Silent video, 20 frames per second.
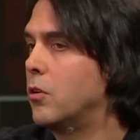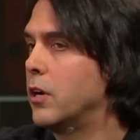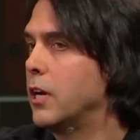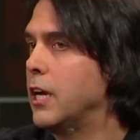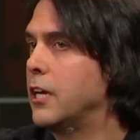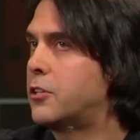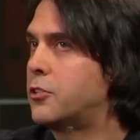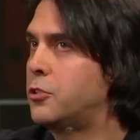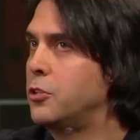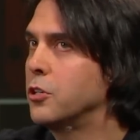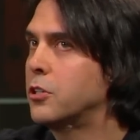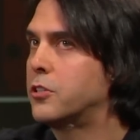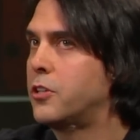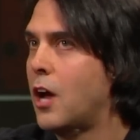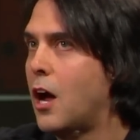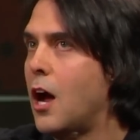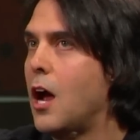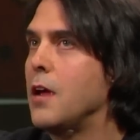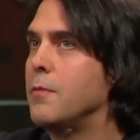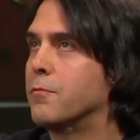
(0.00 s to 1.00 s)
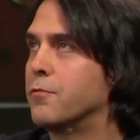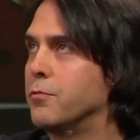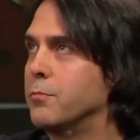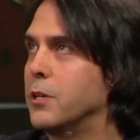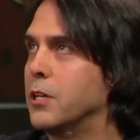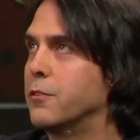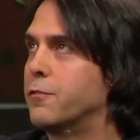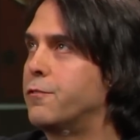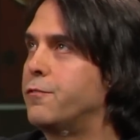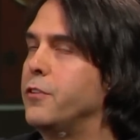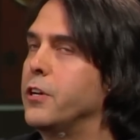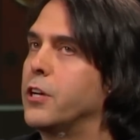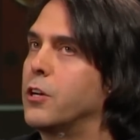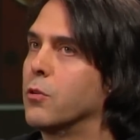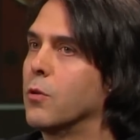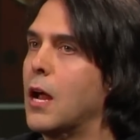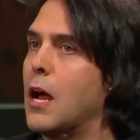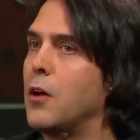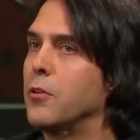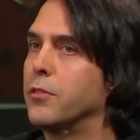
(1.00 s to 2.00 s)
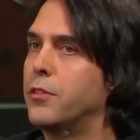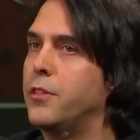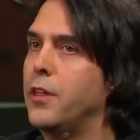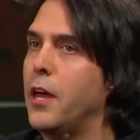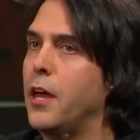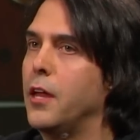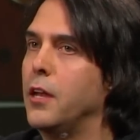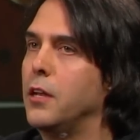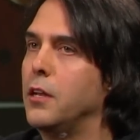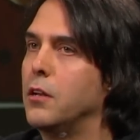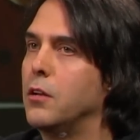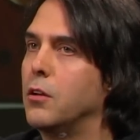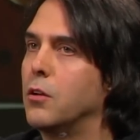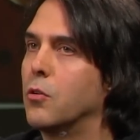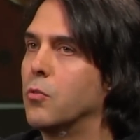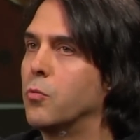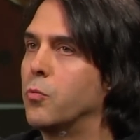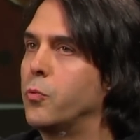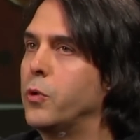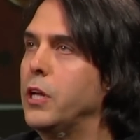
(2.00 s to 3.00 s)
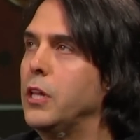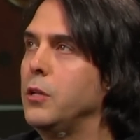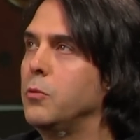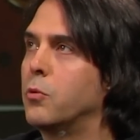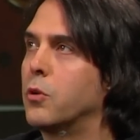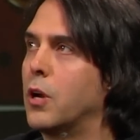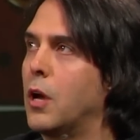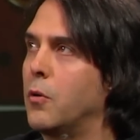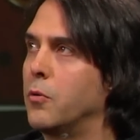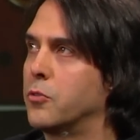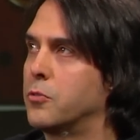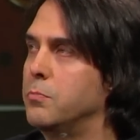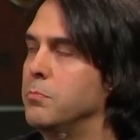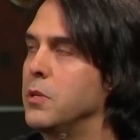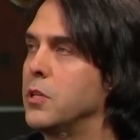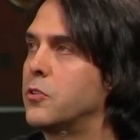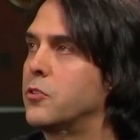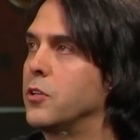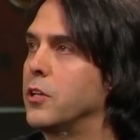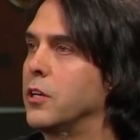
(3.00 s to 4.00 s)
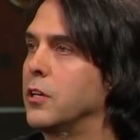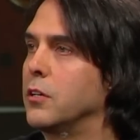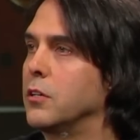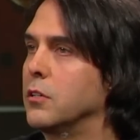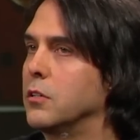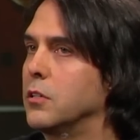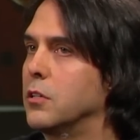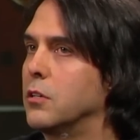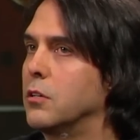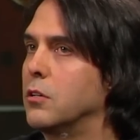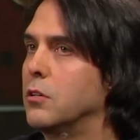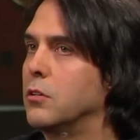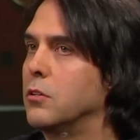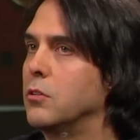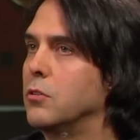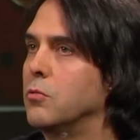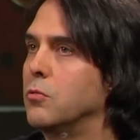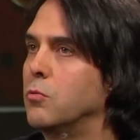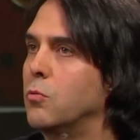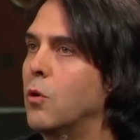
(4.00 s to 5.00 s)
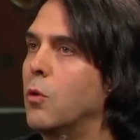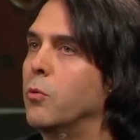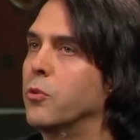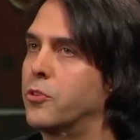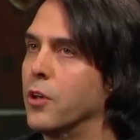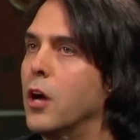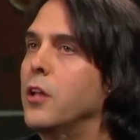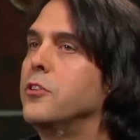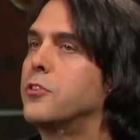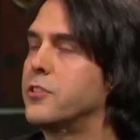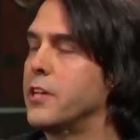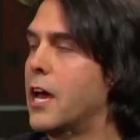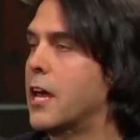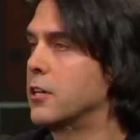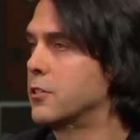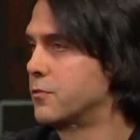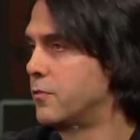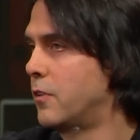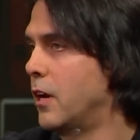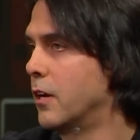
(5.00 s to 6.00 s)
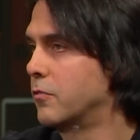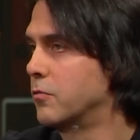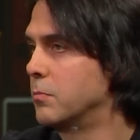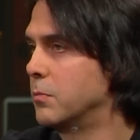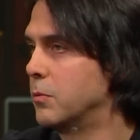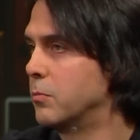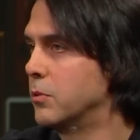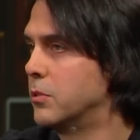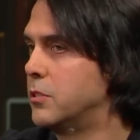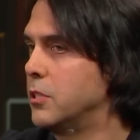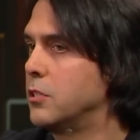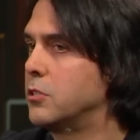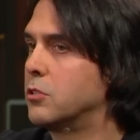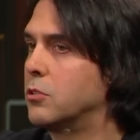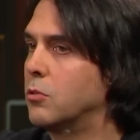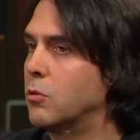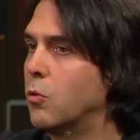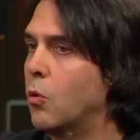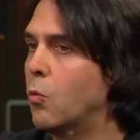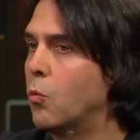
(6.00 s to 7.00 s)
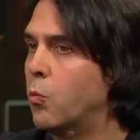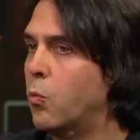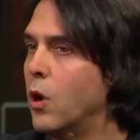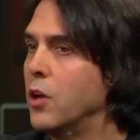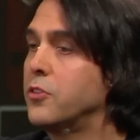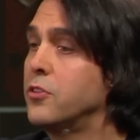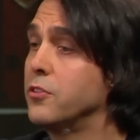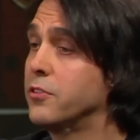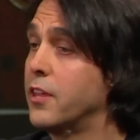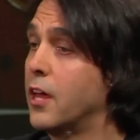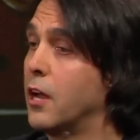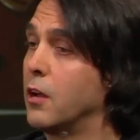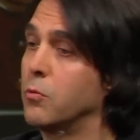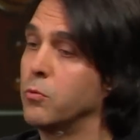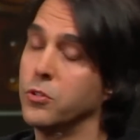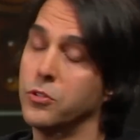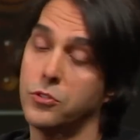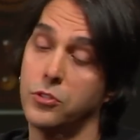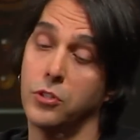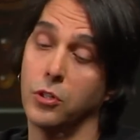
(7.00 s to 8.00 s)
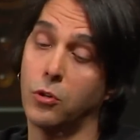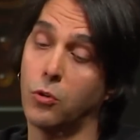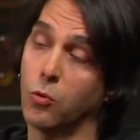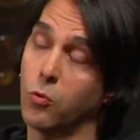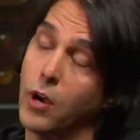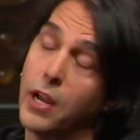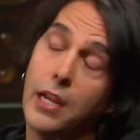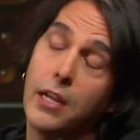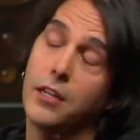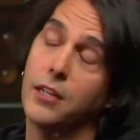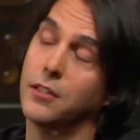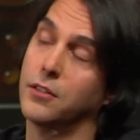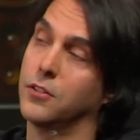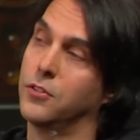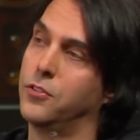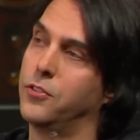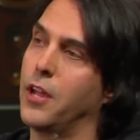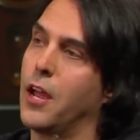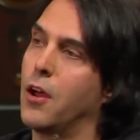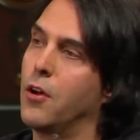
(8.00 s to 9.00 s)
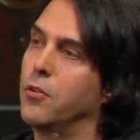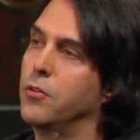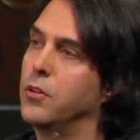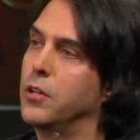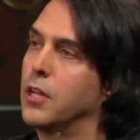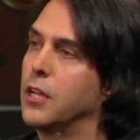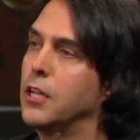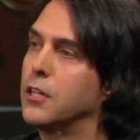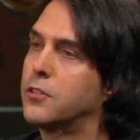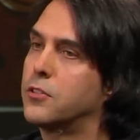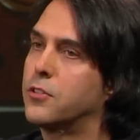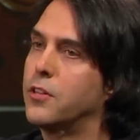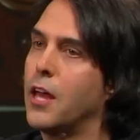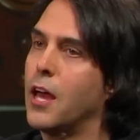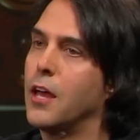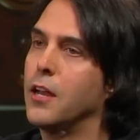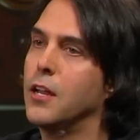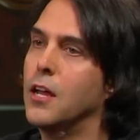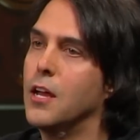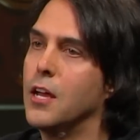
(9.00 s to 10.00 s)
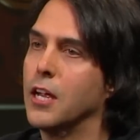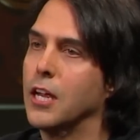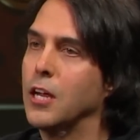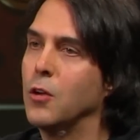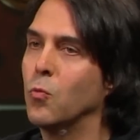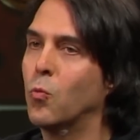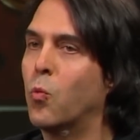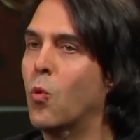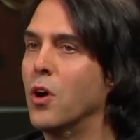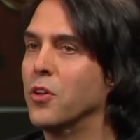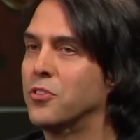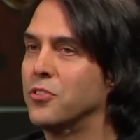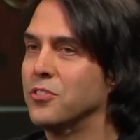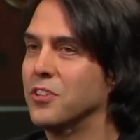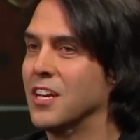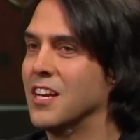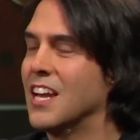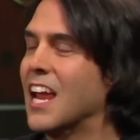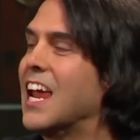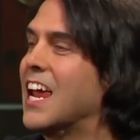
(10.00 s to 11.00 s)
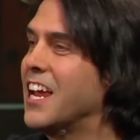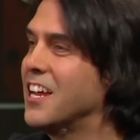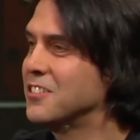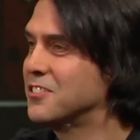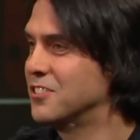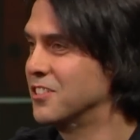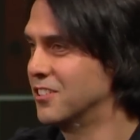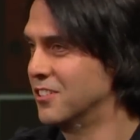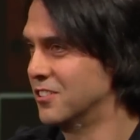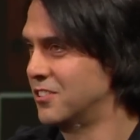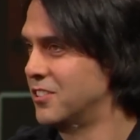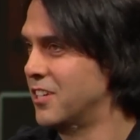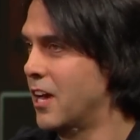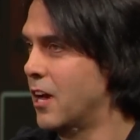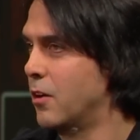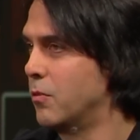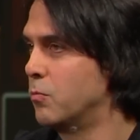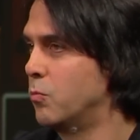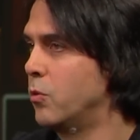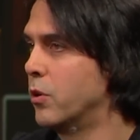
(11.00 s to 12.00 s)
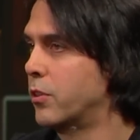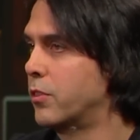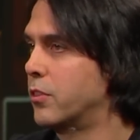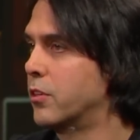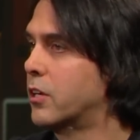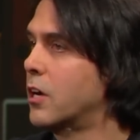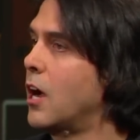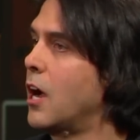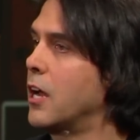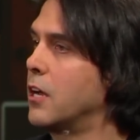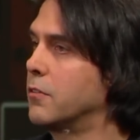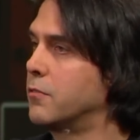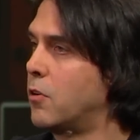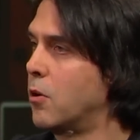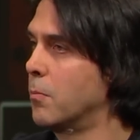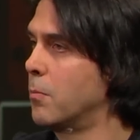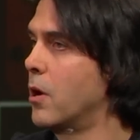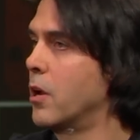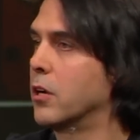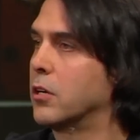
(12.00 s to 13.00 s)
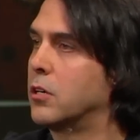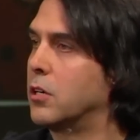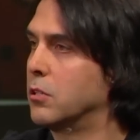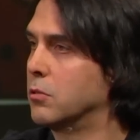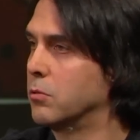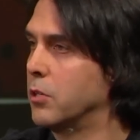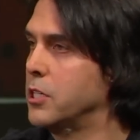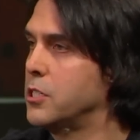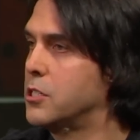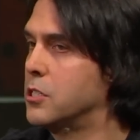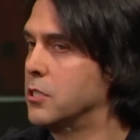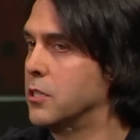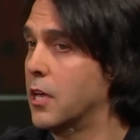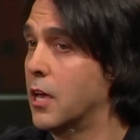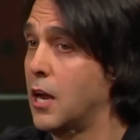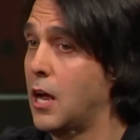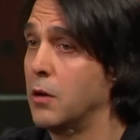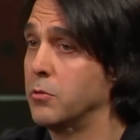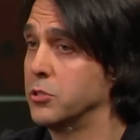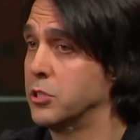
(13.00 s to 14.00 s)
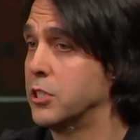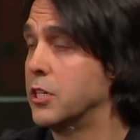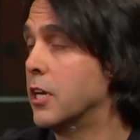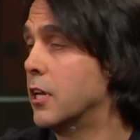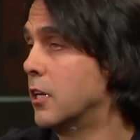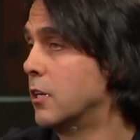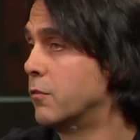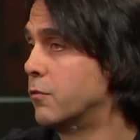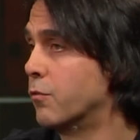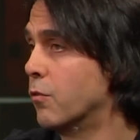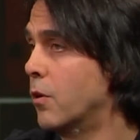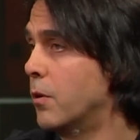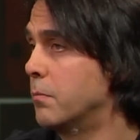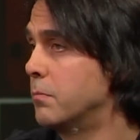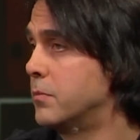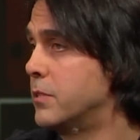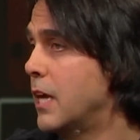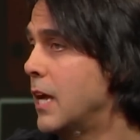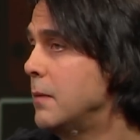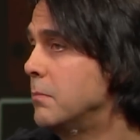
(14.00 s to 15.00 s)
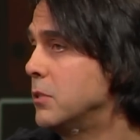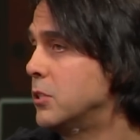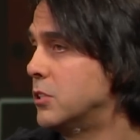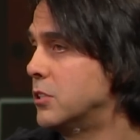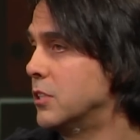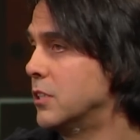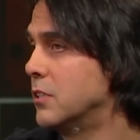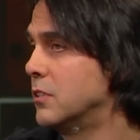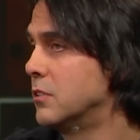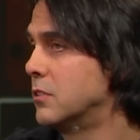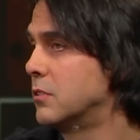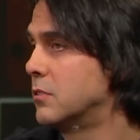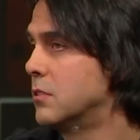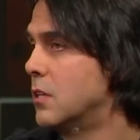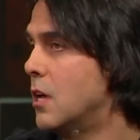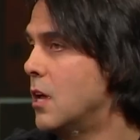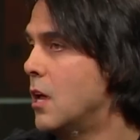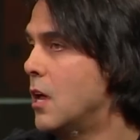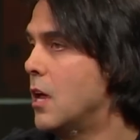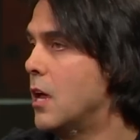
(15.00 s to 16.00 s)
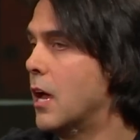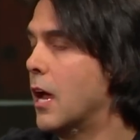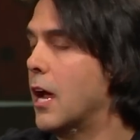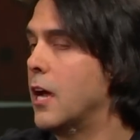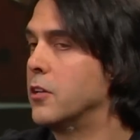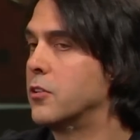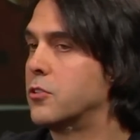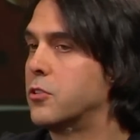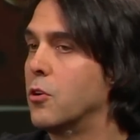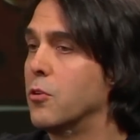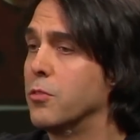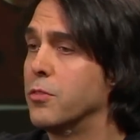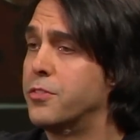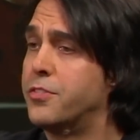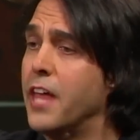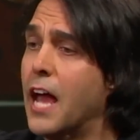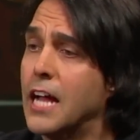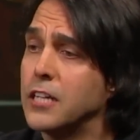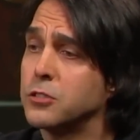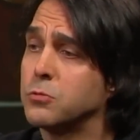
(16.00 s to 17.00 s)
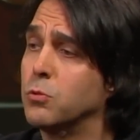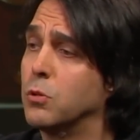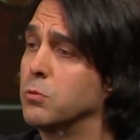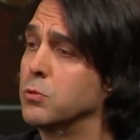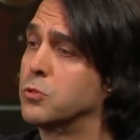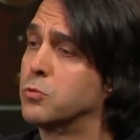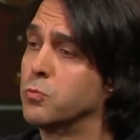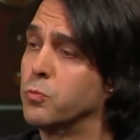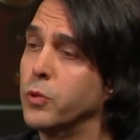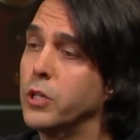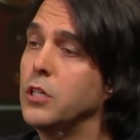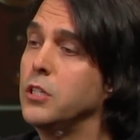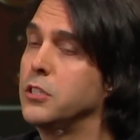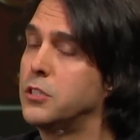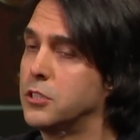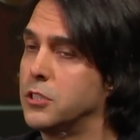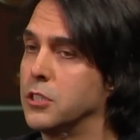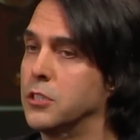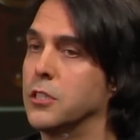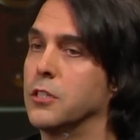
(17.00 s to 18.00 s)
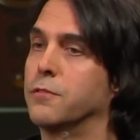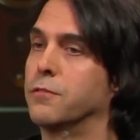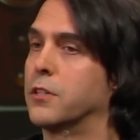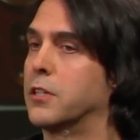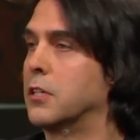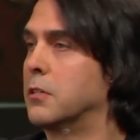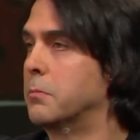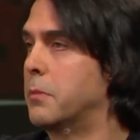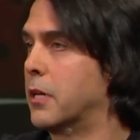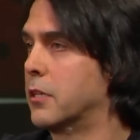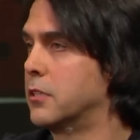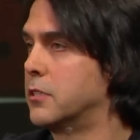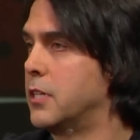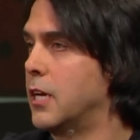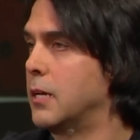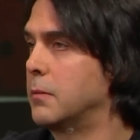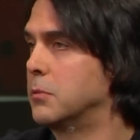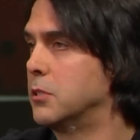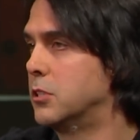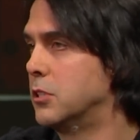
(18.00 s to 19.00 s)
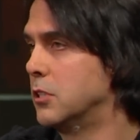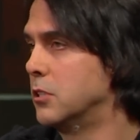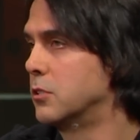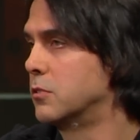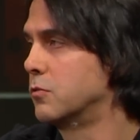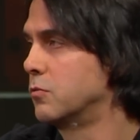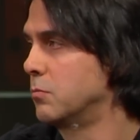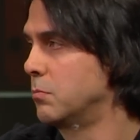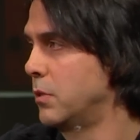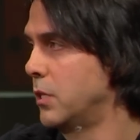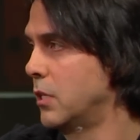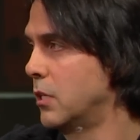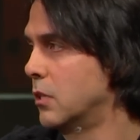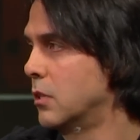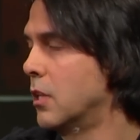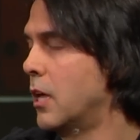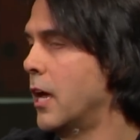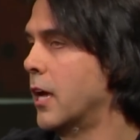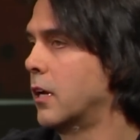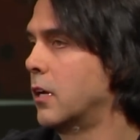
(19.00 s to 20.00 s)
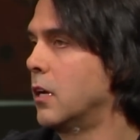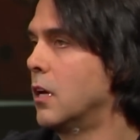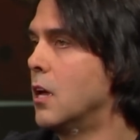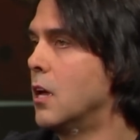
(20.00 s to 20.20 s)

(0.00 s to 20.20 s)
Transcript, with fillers: it took time for me to figure out that really what I was missing, what was unsatisfying for me with digital, wasn't that it was degrading the sound. It's that it wasn't enhancing the sound with the kind of harmonic coloration that I was getting from tape machines. Mm Mm. And so that's what was really significant about the tape machines for me. Mm. Like